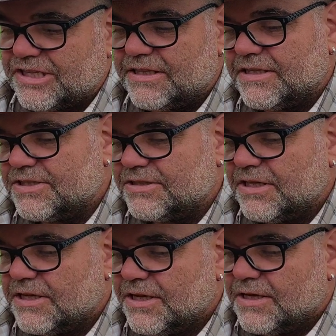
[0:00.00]
said this,
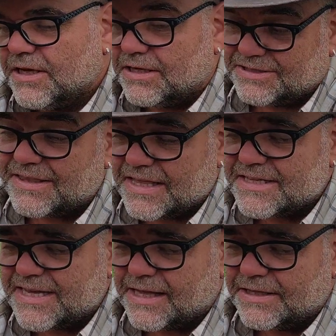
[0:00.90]
uh, said the
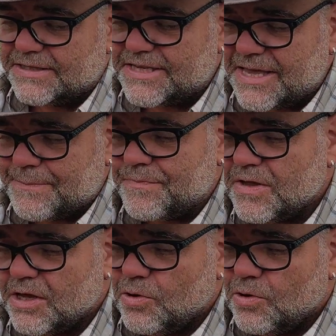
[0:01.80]
Italian team.